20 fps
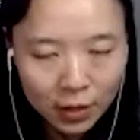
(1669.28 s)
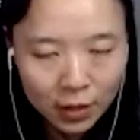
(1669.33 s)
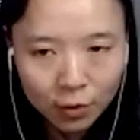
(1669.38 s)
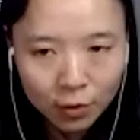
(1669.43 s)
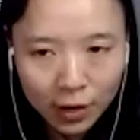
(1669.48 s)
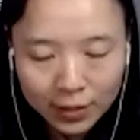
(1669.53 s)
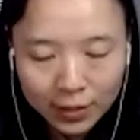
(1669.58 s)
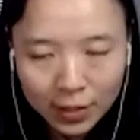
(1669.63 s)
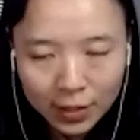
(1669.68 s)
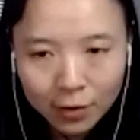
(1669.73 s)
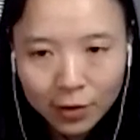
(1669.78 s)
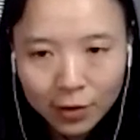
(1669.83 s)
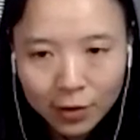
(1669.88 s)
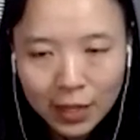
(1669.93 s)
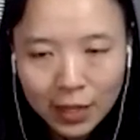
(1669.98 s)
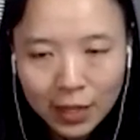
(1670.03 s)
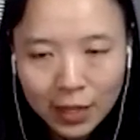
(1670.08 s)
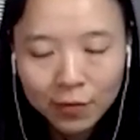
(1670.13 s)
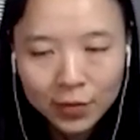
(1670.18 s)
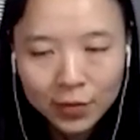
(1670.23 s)
criteria
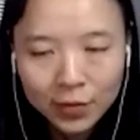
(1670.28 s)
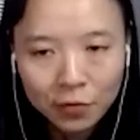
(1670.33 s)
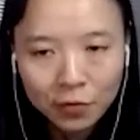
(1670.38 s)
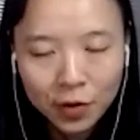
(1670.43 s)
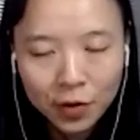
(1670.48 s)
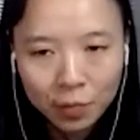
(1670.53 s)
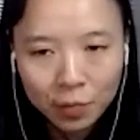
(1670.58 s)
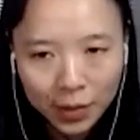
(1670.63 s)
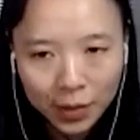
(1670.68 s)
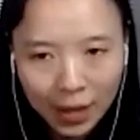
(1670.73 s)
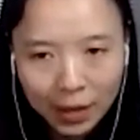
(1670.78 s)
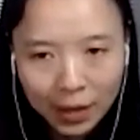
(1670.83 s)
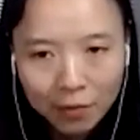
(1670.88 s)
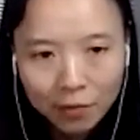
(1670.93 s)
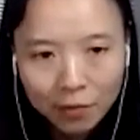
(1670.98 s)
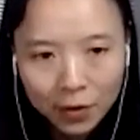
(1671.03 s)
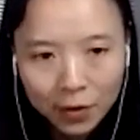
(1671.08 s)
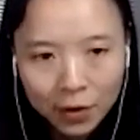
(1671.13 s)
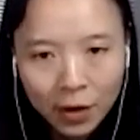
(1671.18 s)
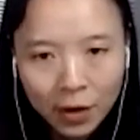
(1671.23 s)
have different
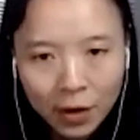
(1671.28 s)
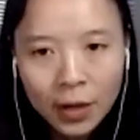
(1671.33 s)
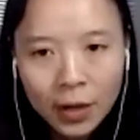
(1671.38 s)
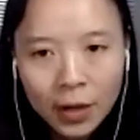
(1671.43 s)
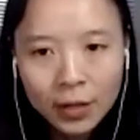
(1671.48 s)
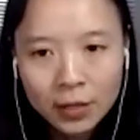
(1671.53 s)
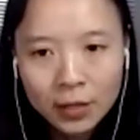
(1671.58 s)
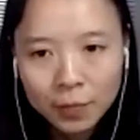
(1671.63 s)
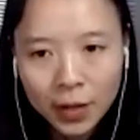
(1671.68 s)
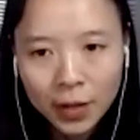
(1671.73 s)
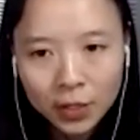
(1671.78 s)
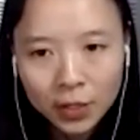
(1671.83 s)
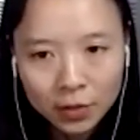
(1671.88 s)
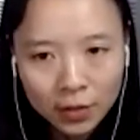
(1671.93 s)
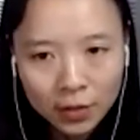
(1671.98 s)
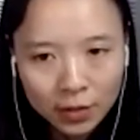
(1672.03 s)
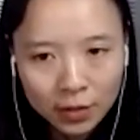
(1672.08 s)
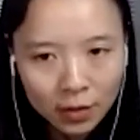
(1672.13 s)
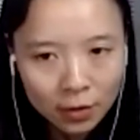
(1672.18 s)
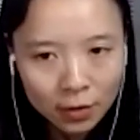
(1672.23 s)
behavior,
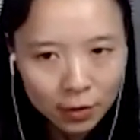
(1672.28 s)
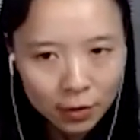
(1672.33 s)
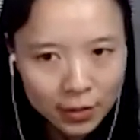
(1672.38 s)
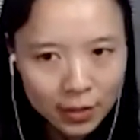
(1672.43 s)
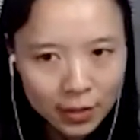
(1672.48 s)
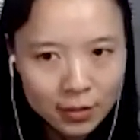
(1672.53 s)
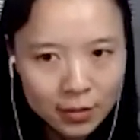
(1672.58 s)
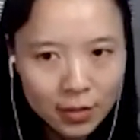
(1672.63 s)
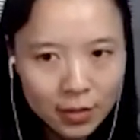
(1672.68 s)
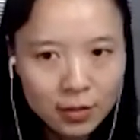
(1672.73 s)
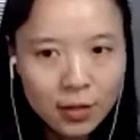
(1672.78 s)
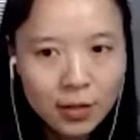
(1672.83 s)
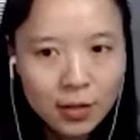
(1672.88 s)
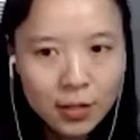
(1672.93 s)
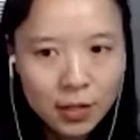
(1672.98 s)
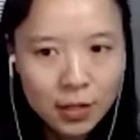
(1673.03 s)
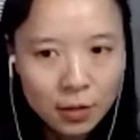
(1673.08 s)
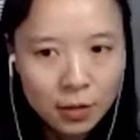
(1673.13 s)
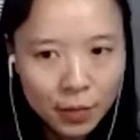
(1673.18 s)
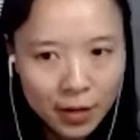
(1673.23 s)
especially the gradient
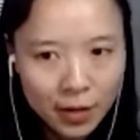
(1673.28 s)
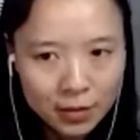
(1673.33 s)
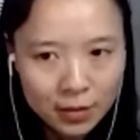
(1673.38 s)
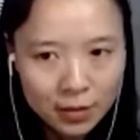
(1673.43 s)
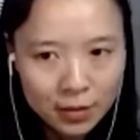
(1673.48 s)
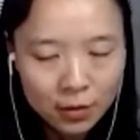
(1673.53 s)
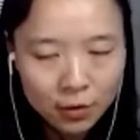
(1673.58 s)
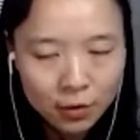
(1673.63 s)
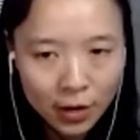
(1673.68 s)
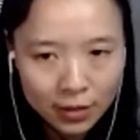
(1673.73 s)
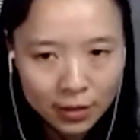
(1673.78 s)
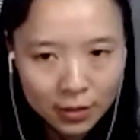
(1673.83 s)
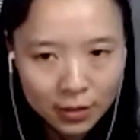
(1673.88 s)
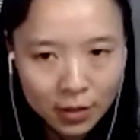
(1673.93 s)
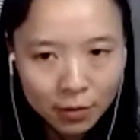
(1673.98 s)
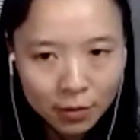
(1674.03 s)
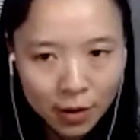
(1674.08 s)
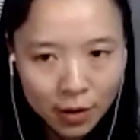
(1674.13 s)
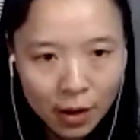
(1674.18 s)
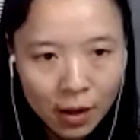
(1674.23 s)
statistic based
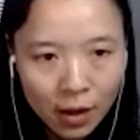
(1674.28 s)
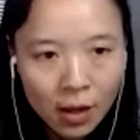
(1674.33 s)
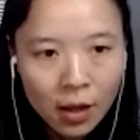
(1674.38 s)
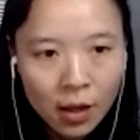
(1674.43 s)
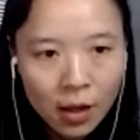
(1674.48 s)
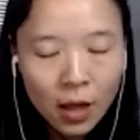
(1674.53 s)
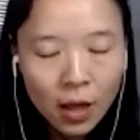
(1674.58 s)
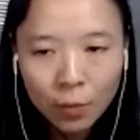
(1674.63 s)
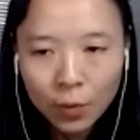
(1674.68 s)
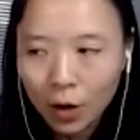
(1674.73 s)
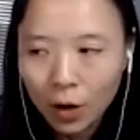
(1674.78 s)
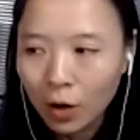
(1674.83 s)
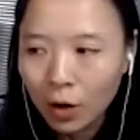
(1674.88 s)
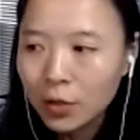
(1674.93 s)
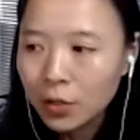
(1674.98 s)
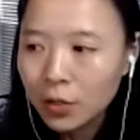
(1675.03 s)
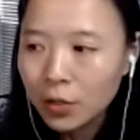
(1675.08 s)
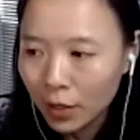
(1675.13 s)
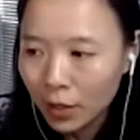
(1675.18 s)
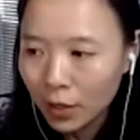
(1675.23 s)
criteria, and we're
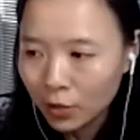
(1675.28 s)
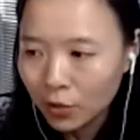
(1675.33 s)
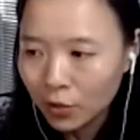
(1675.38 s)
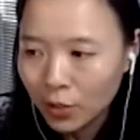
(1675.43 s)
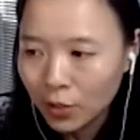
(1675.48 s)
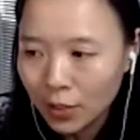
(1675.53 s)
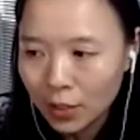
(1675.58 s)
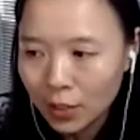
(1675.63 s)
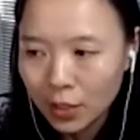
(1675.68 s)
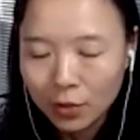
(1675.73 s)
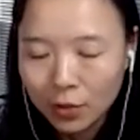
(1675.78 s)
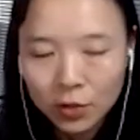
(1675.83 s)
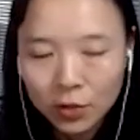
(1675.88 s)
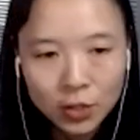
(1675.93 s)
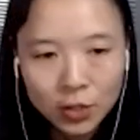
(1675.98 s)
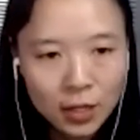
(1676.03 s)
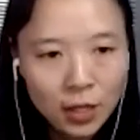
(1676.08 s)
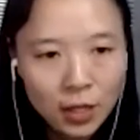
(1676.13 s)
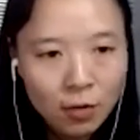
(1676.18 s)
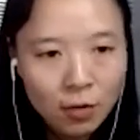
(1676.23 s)
also interested in
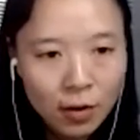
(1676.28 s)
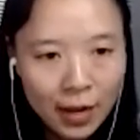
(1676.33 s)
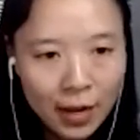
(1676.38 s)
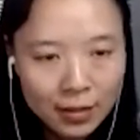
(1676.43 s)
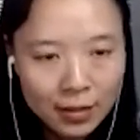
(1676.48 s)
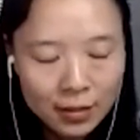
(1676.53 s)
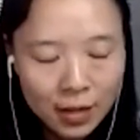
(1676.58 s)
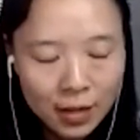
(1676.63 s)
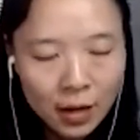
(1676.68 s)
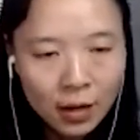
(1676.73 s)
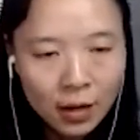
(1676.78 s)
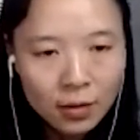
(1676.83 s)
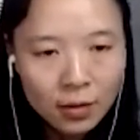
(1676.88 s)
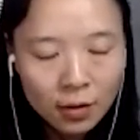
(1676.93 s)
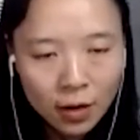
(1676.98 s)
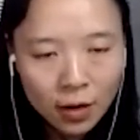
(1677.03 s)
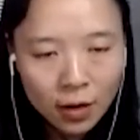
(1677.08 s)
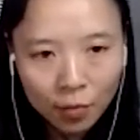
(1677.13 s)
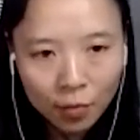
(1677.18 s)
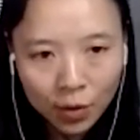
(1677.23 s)
generalize the
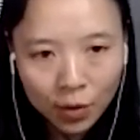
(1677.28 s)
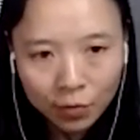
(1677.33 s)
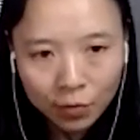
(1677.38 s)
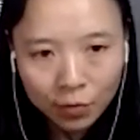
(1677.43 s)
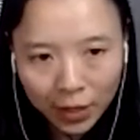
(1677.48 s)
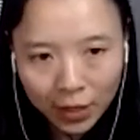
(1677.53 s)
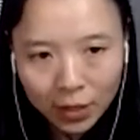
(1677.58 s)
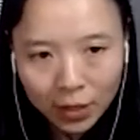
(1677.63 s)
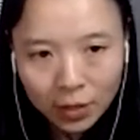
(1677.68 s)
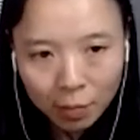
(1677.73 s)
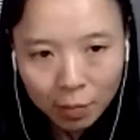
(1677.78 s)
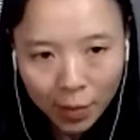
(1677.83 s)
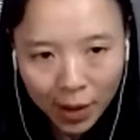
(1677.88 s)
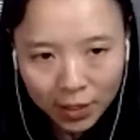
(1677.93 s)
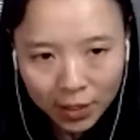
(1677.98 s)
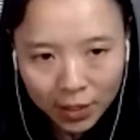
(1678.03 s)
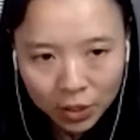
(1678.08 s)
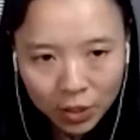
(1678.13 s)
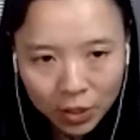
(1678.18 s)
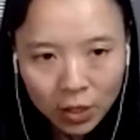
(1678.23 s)
current regular
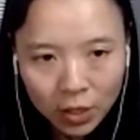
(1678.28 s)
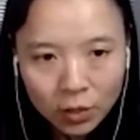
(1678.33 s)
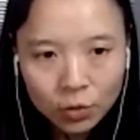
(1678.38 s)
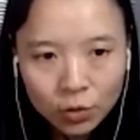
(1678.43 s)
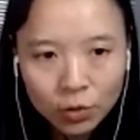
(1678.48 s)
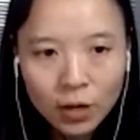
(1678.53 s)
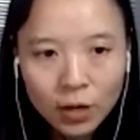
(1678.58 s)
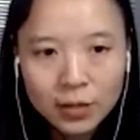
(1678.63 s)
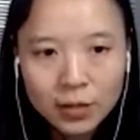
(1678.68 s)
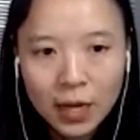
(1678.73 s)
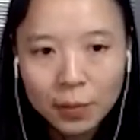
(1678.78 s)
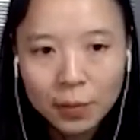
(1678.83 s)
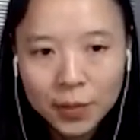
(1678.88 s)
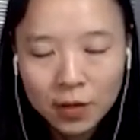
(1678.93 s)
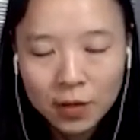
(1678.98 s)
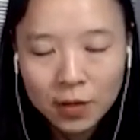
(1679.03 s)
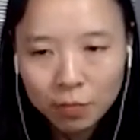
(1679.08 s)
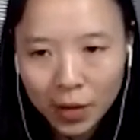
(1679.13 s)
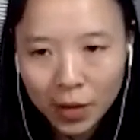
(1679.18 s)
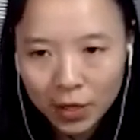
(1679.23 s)
mesh to
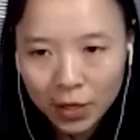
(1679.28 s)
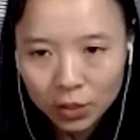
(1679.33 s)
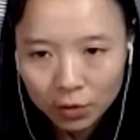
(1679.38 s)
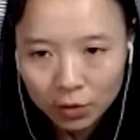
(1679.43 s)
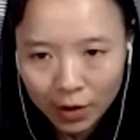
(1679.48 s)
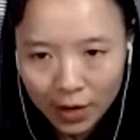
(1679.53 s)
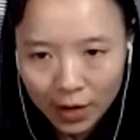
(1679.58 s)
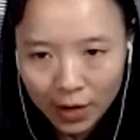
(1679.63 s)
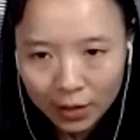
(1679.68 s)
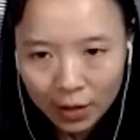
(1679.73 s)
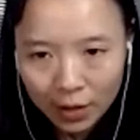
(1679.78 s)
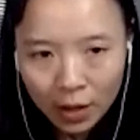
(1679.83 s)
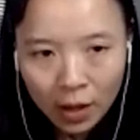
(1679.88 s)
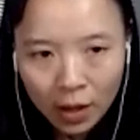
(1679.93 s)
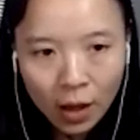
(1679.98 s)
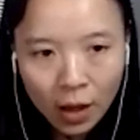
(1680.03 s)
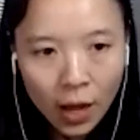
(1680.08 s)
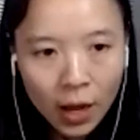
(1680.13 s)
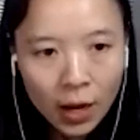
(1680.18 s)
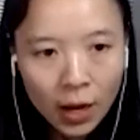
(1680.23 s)
adaptive mesh grid.
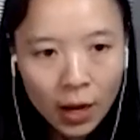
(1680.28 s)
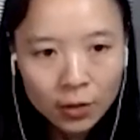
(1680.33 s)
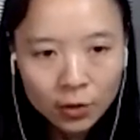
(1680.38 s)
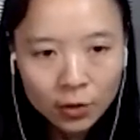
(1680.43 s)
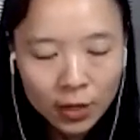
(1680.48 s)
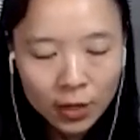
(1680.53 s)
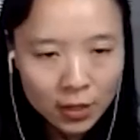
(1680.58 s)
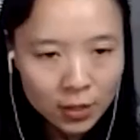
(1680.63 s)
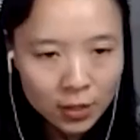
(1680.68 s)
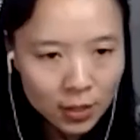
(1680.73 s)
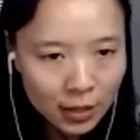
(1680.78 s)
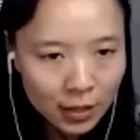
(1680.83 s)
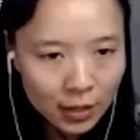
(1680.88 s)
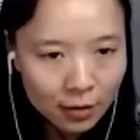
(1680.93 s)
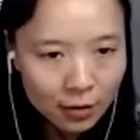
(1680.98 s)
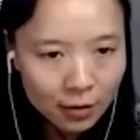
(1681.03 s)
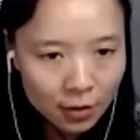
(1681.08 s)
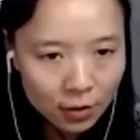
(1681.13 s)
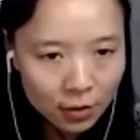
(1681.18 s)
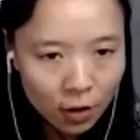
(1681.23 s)
Uh, you can check
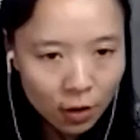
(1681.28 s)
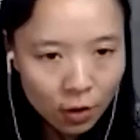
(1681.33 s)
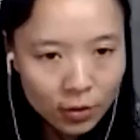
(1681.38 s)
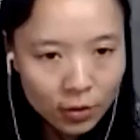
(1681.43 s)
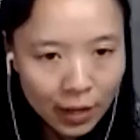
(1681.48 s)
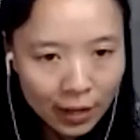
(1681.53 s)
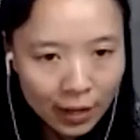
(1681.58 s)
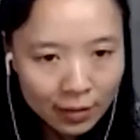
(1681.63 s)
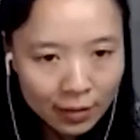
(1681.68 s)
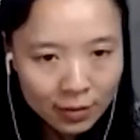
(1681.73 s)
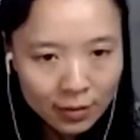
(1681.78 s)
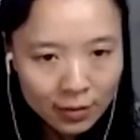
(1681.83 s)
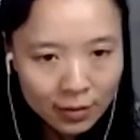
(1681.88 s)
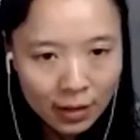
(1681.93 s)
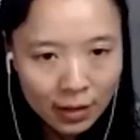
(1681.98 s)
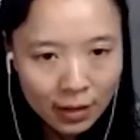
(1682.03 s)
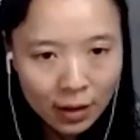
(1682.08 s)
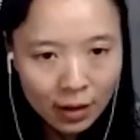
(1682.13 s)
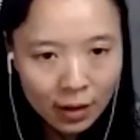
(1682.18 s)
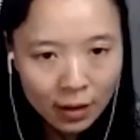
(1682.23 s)
out the code and the
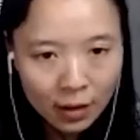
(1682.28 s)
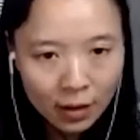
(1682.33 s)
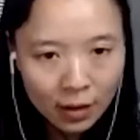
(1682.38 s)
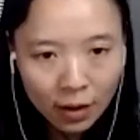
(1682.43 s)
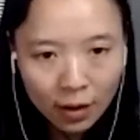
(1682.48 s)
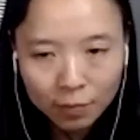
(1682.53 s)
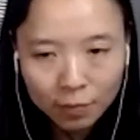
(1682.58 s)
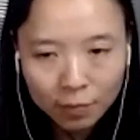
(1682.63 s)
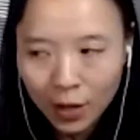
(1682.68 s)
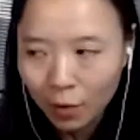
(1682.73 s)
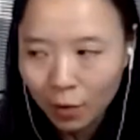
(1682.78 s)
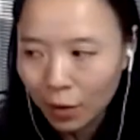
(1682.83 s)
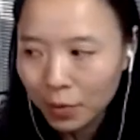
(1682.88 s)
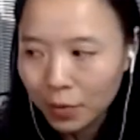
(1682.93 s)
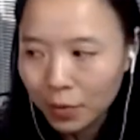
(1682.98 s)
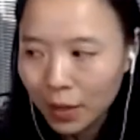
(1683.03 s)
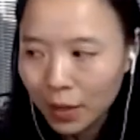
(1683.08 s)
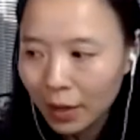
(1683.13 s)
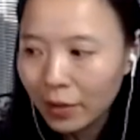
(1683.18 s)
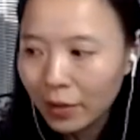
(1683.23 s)
data on my
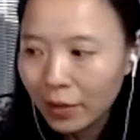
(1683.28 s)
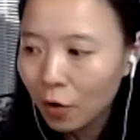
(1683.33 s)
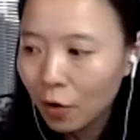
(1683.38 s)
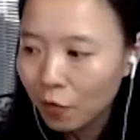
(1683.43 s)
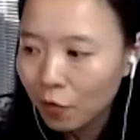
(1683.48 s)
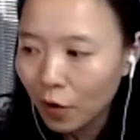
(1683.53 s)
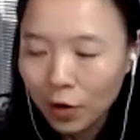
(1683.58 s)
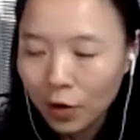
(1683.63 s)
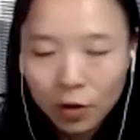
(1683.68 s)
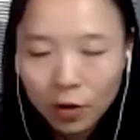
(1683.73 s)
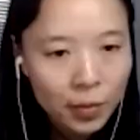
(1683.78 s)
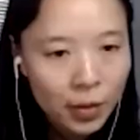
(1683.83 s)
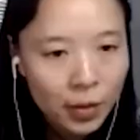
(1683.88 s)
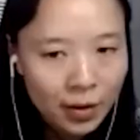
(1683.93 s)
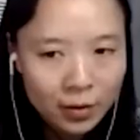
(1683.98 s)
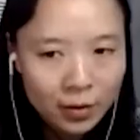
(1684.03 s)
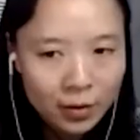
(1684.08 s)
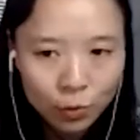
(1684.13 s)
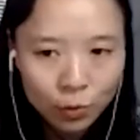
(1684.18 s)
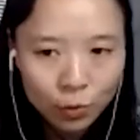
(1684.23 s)
website or follow me
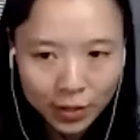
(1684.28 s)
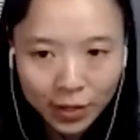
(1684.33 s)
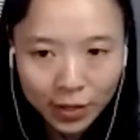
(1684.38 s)
on Twitter.